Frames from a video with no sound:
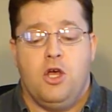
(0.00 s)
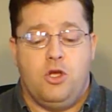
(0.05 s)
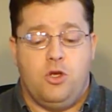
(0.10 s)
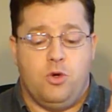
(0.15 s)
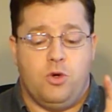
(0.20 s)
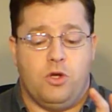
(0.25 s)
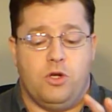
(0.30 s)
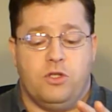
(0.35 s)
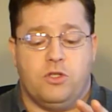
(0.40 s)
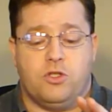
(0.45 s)

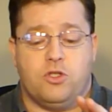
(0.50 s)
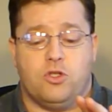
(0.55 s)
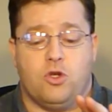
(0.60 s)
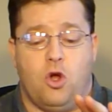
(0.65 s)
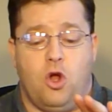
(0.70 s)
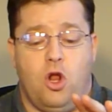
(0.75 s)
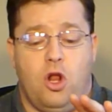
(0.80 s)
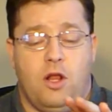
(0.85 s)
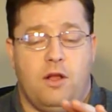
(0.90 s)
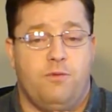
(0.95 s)
You could
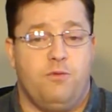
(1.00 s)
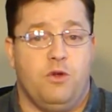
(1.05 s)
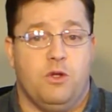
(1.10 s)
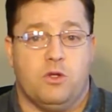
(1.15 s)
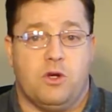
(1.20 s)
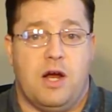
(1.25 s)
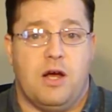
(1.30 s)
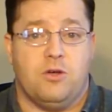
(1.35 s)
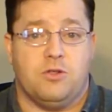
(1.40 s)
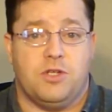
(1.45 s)
install a
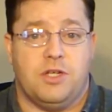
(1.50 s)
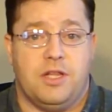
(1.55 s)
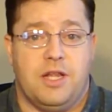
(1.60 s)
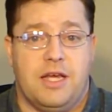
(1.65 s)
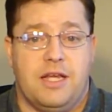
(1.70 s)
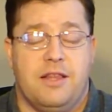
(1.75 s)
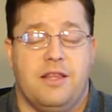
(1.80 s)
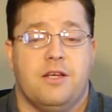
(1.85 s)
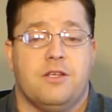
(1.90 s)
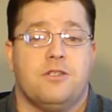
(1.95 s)
filter housing
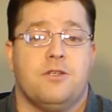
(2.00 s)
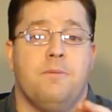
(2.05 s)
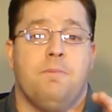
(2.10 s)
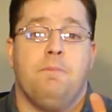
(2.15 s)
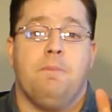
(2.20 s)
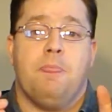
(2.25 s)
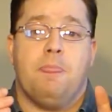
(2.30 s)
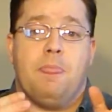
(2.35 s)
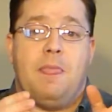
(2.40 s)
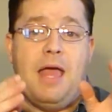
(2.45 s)
like this
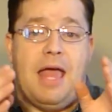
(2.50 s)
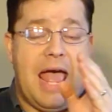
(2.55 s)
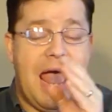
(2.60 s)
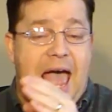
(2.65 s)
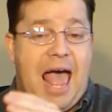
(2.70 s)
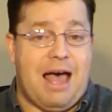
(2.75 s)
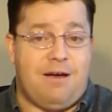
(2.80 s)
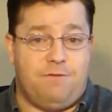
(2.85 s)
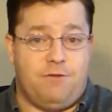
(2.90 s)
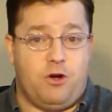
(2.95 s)

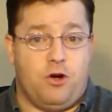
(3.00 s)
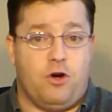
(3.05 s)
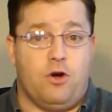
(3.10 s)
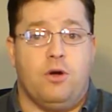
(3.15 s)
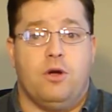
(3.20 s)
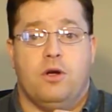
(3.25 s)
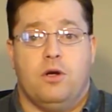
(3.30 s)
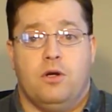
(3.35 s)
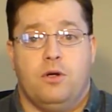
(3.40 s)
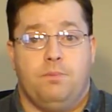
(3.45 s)

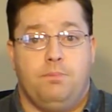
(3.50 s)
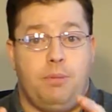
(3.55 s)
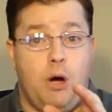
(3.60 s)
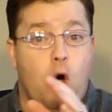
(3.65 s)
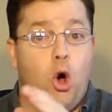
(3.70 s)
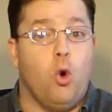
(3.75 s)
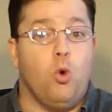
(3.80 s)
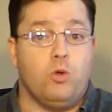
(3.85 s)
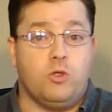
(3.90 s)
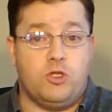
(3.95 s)
after
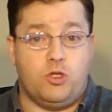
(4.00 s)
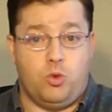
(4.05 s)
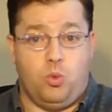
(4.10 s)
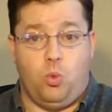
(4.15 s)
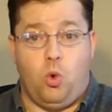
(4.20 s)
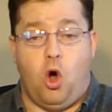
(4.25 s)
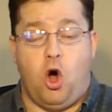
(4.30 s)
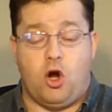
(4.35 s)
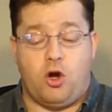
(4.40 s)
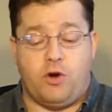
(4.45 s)
post
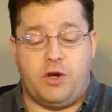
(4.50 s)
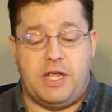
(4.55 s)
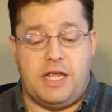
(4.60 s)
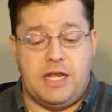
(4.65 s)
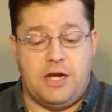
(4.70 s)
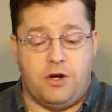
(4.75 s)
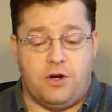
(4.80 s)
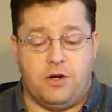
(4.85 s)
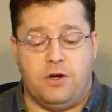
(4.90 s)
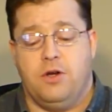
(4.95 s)
water
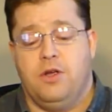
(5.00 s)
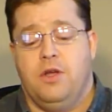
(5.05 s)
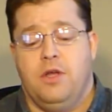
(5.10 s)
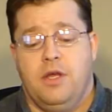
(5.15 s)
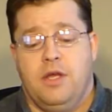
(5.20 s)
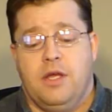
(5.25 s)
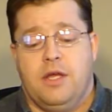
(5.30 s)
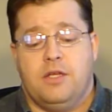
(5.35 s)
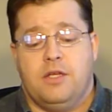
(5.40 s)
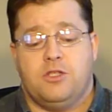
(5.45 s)
heater
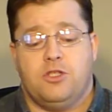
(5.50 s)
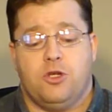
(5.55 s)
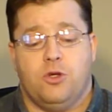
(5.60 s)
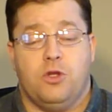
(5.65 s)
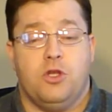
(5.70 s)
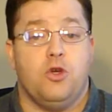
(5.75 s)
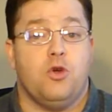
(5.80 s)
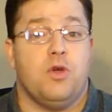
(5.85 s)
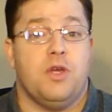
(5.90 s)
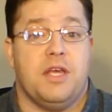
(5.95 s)
so
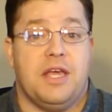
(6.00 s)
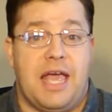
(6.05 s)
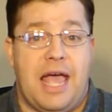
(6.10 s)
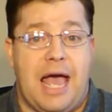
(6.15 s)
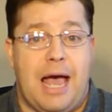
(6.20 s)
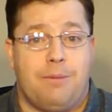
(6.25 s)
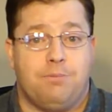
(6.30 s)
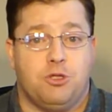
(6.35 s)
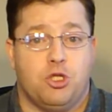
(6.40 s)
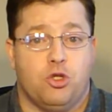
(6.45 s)
that you can
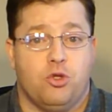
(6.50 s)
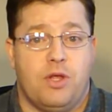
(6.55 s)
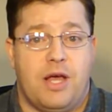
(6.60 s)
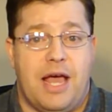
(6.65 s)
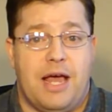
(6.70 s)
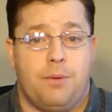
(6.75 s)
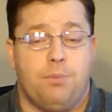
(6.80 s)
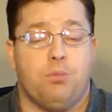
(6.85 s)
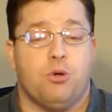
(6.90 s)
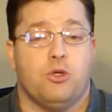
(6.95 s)
capture
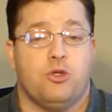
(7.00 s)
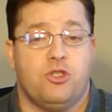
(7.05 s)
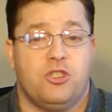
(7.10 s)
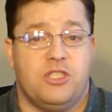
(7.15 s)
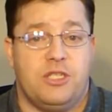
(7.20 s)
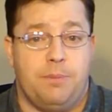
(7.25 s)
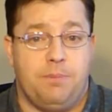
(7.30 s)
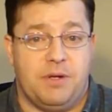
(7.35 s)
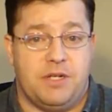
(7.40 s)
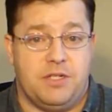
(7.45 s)
that
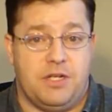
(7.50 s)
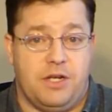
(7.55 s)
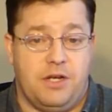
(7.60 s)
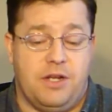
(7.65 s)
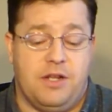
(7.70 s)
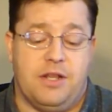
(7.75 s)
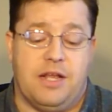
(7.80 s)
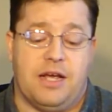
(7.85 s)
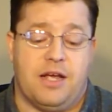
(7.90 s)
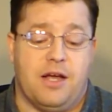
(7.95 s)

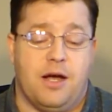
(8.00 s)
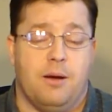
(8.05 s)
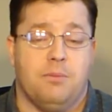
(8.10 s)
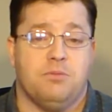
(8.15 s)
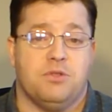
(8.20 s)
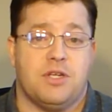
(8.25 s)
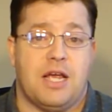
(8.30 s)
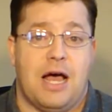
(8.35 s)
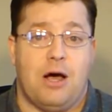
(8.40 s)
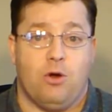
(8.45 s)
precipitate that
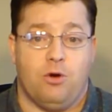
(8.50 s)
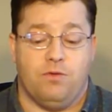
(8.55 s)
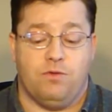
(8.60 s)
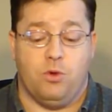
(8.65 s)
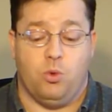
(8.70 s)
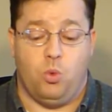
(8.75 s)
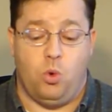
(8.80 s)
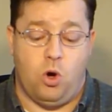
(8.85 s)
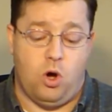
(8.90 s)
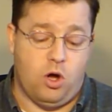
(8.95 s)
comes out of
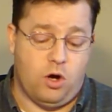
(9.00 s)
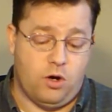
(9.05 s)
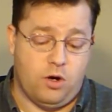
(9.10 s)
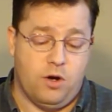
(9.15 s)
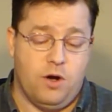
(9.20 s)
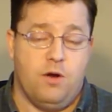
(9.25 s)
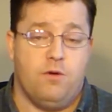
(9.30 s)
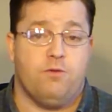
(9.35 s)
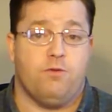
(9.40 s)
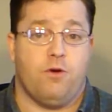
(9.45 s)
the
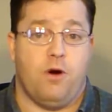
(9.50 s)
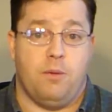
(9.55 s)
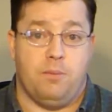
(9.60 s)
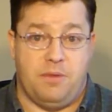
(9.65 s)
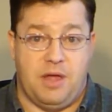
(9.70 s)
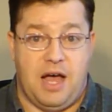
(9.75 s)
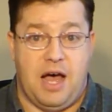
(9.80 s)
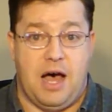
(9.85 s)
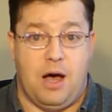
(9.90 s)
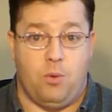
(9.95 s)
water
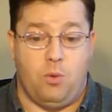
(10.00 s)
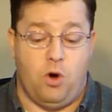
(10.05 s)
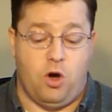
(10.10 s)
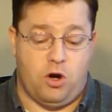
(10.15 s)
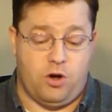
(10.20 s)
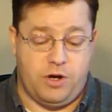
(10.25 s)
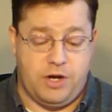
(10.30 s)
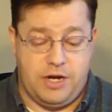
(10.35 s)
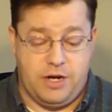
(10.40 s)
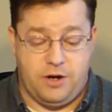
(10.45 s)
from the hot
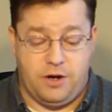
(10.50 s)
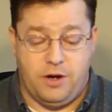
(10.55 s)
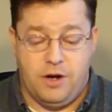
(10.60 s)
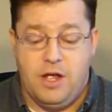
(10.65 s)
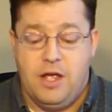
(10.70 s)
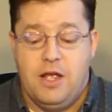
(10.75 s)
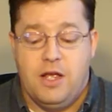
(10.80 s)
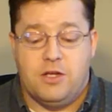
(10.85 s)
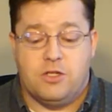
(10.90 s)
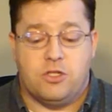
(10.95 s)
water heater.
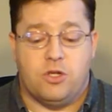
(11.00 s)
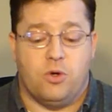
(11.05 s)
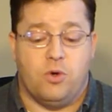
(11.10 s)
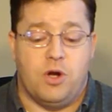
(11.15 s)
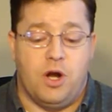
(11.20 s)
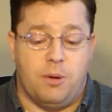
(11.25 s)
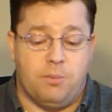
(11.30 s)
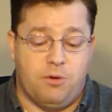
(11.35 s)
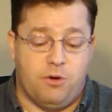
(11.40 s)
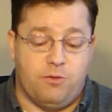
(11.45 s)
So
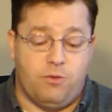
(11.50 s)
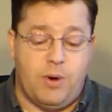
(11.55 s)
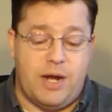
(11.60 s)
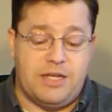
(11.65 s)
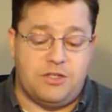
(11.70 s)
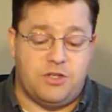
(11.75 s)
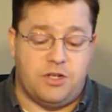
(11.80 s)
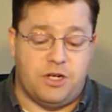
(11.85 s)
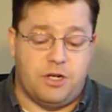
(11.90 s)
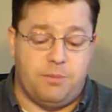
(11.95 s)
a number of
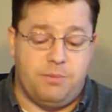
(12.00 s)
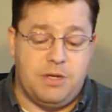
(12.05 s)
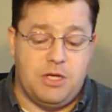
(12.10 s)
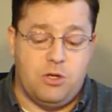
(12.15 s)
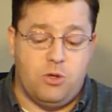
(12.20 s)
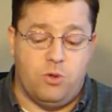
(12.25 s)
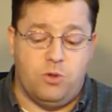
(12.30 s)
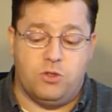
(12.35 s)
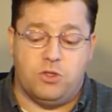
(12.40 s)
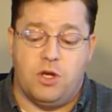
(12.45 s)
ways that it can be
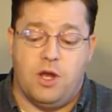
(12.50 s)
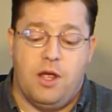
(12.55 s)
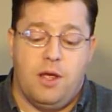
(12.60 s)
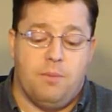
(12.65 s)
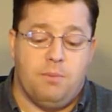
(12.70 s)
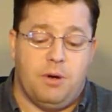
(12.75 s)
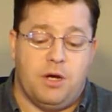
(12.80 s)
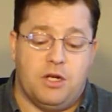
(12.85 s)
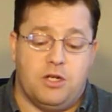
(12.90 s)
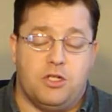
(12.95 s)
used,
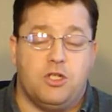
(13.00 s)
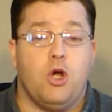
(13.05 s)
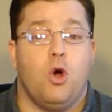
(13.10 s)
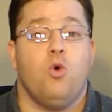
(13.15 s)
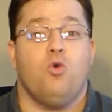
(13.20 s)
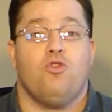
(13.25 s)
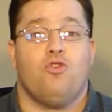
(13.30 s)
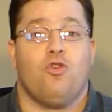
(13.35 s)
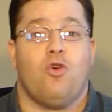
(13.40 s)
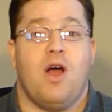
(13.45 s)
but
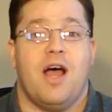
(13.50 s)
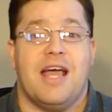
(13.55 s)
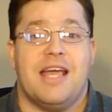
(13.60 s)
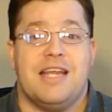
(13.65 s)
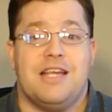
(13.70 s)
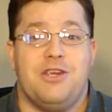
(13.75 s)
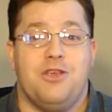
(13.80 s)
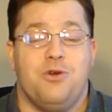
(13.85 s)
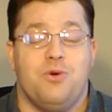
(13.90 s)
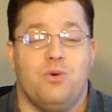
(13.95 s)
don't try
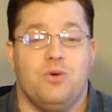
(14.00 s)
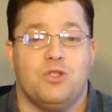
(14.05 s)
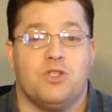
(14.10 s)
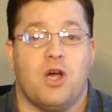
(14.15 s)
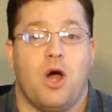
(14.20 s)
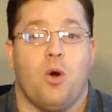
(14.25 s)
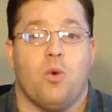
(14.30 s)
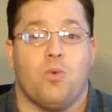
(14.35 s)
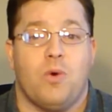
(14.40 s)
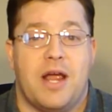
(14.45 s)
and
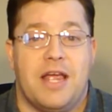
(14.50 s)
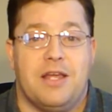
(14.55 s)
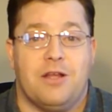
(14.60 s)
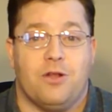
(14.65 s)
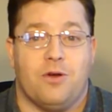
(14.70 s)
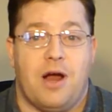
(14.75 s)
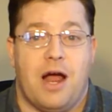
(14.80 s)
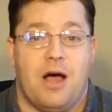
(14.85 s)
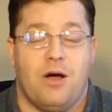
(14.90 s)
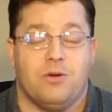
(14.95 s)
use a
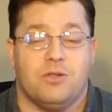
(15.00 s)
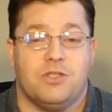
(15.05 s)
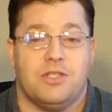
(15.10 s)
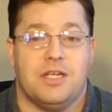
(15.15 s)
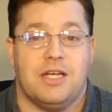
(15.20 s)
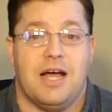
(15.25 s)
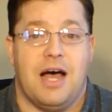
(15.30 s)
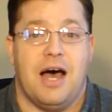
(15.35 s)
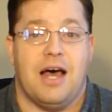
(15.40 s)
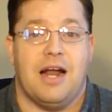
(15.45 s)
regular
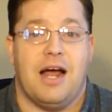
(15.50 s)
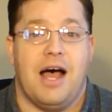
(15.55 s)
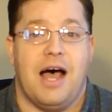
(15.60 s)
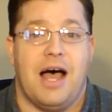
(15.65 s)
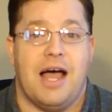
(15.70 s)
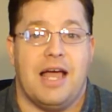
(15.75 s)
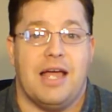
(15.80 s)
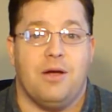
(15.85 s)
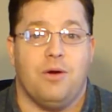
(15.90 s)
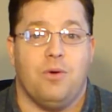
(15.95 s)
housing on a
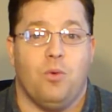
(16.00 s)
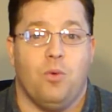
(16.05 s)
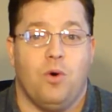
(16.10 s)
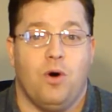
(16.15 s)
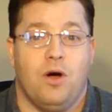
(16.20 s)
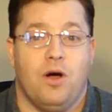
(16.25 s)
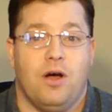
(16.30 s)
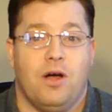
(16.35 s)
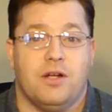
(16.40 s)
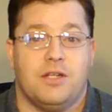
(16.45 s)
high
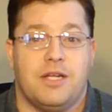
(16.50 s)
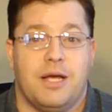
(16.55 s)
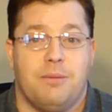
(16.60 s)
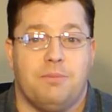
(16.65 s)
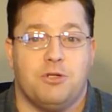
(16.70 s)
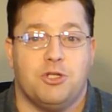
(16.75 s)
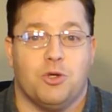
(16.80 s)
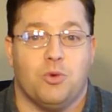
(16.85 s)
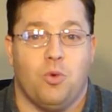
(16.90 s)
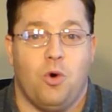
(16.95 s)
uh,
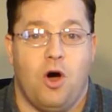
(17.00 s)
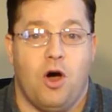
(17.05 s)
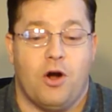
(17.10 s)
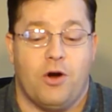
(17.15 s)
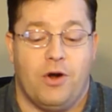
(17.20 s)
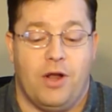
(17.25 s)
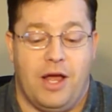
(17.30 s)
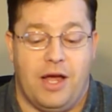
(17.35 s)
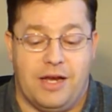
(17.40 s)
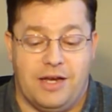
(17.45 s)
temperature
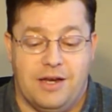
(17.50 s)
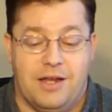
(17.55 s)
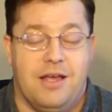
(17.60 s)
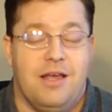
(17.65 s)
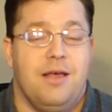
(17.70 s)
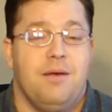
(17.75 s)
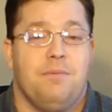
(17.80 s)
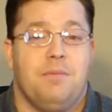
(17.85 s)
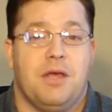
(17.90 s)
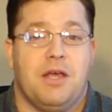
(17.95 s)
water line
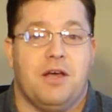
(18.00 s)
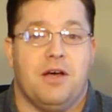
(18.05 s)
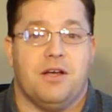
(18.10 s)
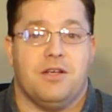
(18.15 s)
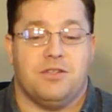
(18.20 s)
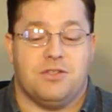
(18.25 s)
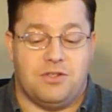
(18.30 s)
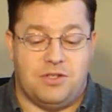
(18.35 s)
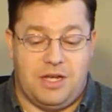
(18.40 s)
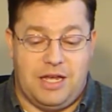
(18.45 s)

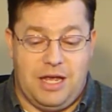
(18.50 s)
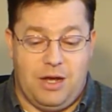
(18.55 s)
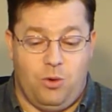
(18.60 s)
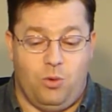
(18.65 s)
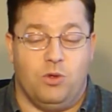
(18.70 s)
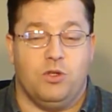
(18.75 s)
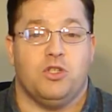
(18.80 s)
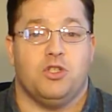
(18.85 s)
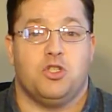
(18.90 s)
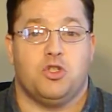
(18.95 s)
because it
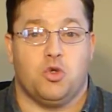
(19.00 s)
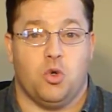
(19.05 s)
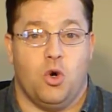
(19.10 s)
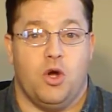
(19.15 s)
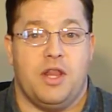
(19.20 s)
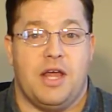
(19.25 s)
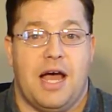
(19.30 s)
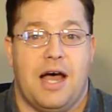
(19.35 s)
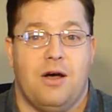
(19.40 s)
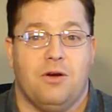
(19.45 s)
will
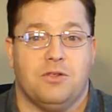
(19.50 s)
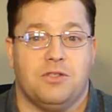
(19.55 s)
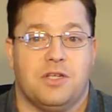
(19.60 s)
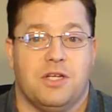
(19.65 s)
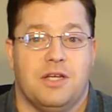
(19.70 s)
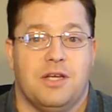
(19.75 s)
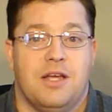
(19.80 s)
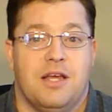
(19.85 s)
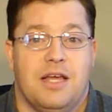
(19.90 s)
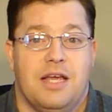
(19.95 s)
destroy the
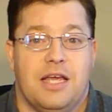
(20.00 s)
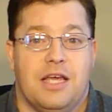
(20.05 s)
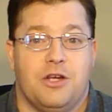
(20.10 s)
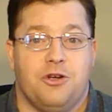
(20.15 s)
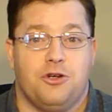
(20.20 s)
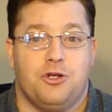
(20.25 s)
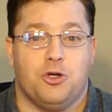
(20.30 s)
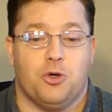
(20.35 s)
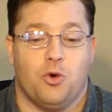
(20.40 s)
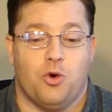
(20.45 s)
housing in
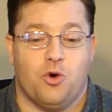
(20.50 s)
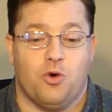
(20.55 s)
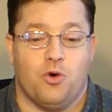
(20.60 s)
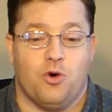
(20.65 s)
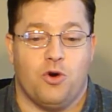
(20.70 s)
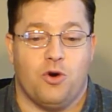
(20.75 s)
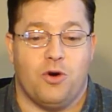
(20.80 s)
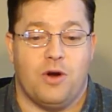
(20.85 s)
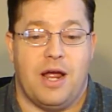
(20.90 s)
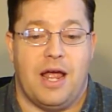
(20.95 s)
short
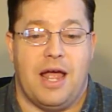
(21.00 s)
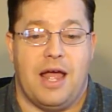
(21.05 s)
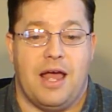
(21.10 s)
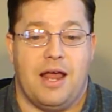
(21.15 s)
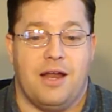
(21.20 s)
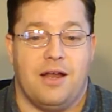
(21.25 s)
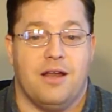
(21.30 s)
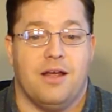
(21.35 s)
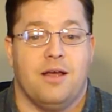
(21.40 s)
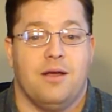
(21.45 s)
order
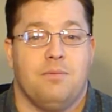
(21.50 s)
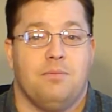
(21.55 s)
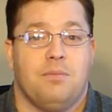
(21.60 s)
and